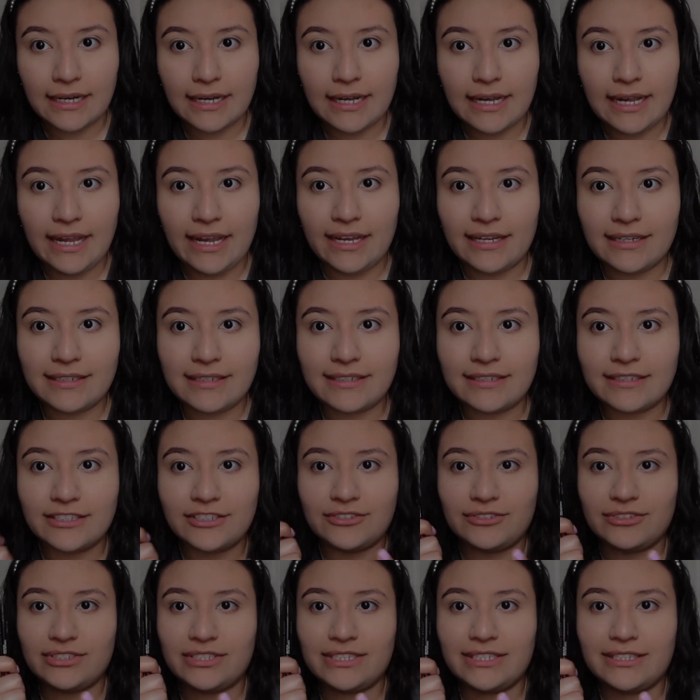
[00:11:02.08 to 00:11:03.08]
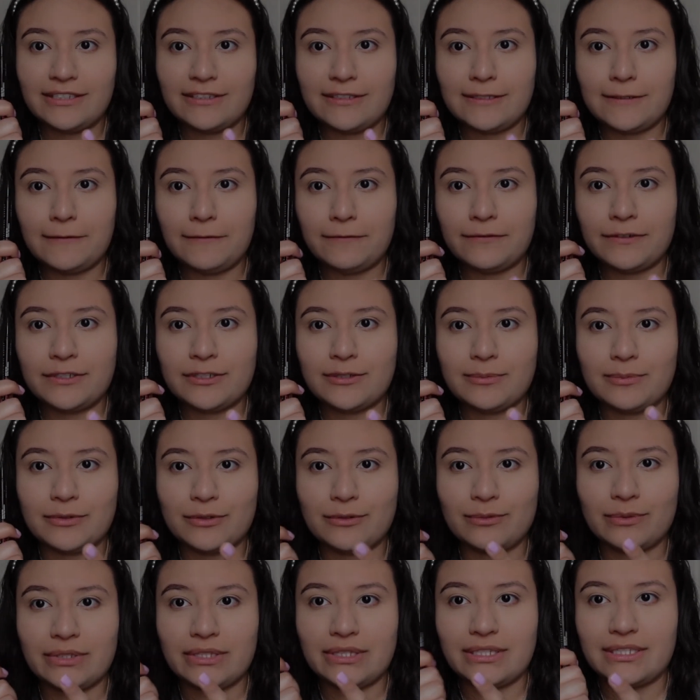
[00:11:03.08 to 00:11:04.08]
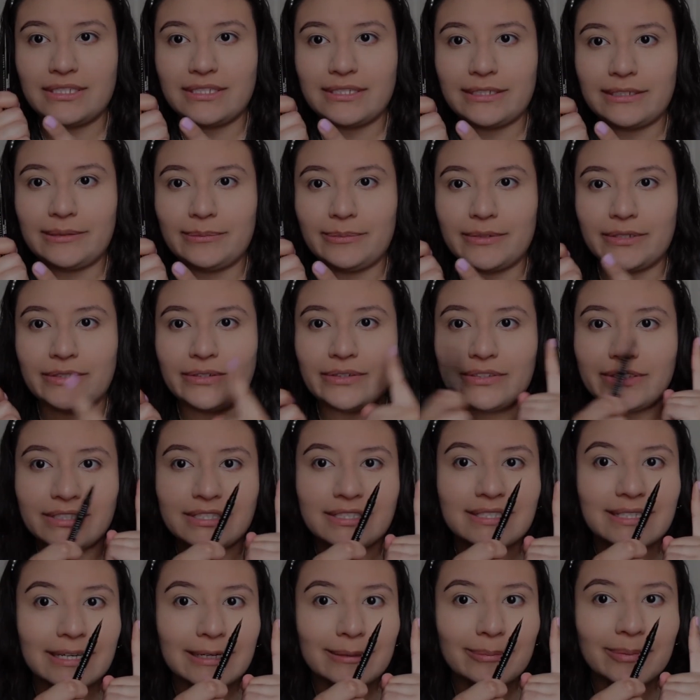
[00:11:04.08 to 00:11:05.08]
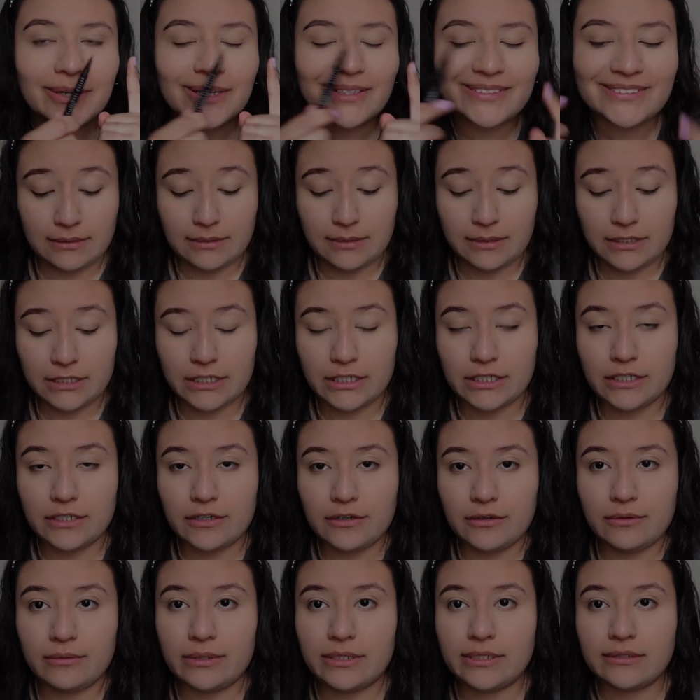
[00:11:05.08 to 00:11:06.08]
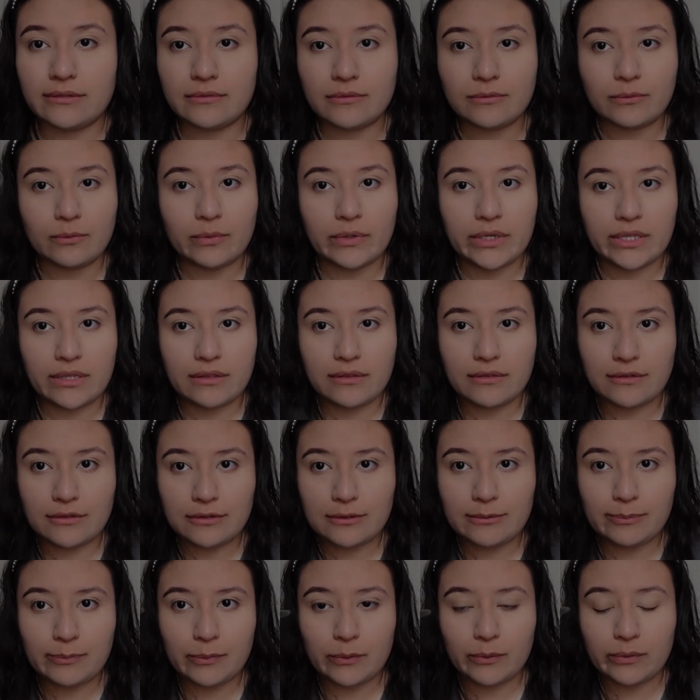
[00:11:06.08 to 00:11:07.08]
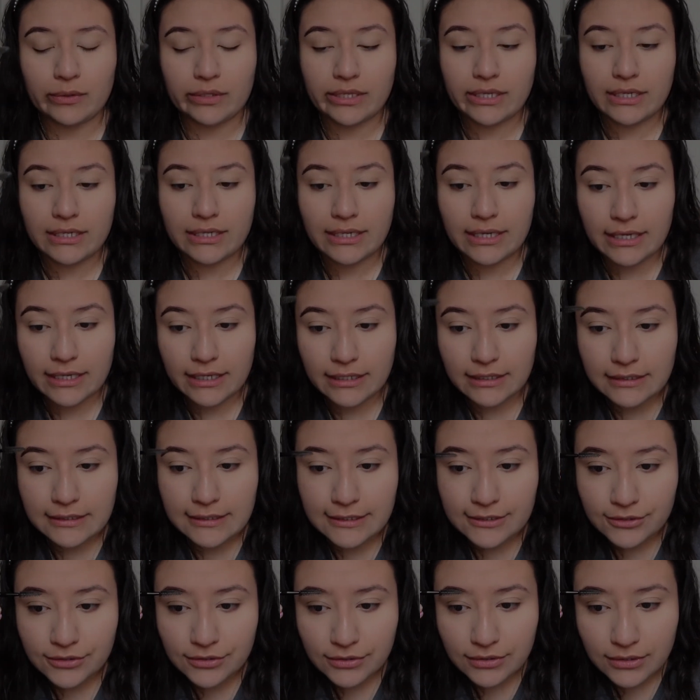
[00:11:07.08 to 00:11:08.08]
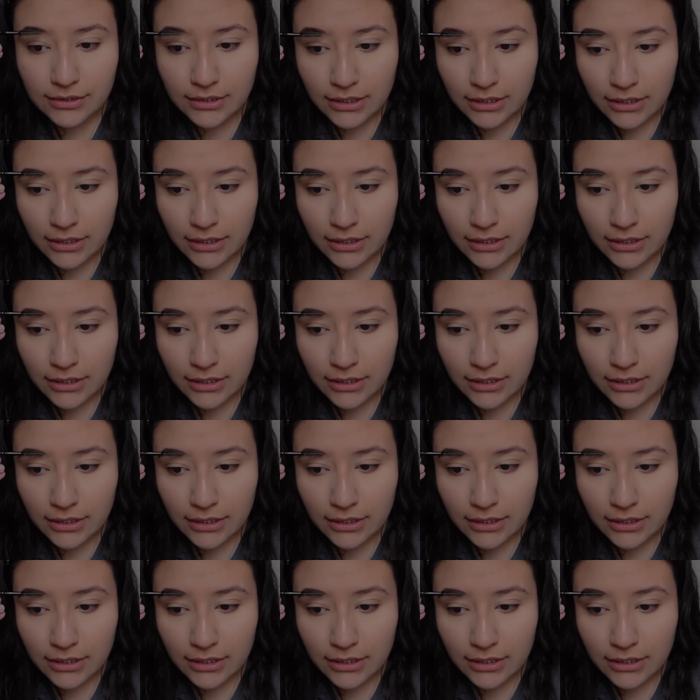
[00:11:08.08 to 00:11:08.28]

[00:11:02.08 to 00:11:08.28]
And you see the difference between this eyebrow and this eyebrow? I'm gonna go in with the spoolie again, just